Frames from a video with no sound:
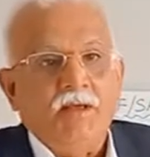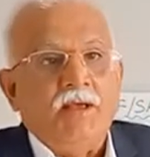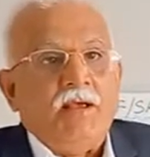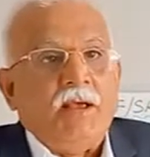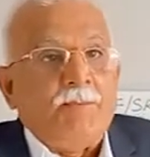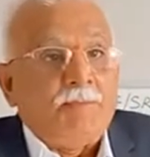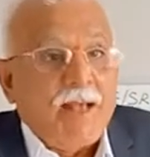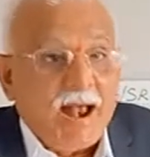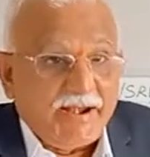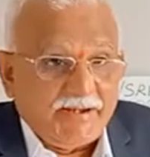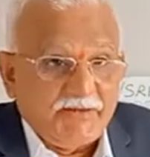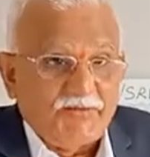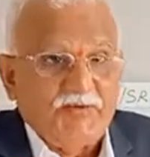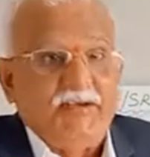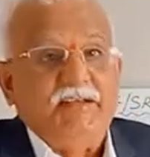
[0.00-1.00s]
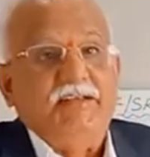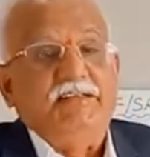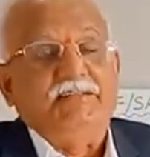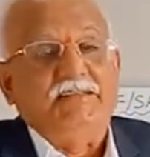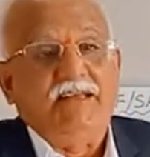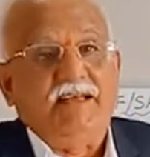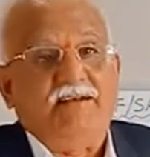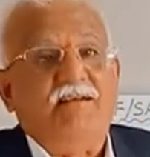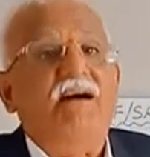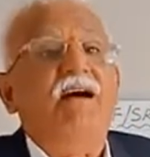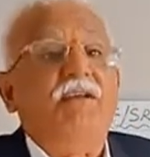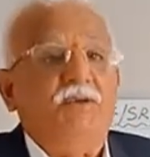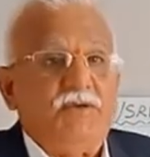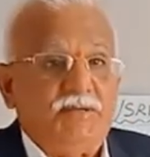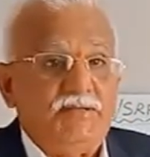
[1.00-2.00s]
a paddy field is there, or
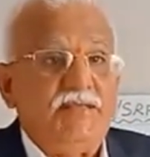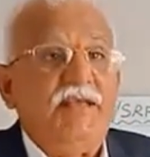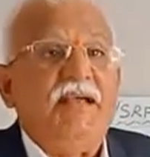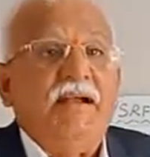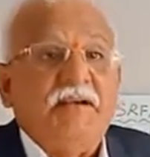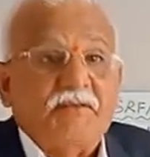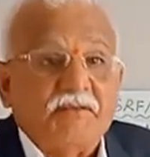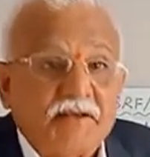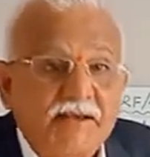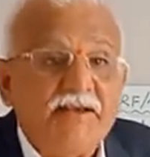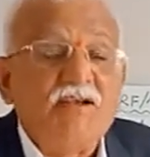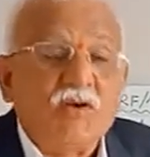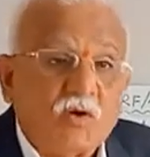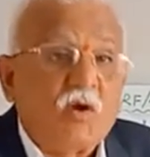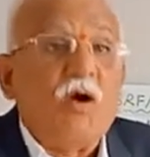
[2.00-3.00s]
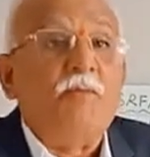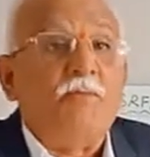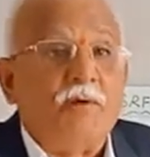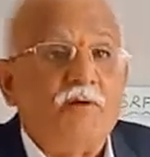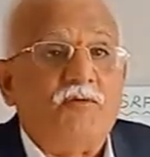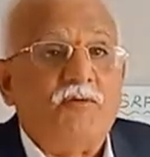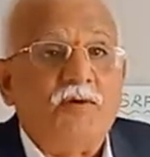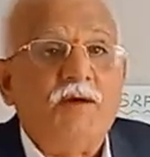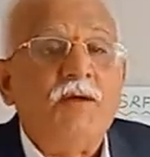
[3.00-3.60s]
you can say a dry crop of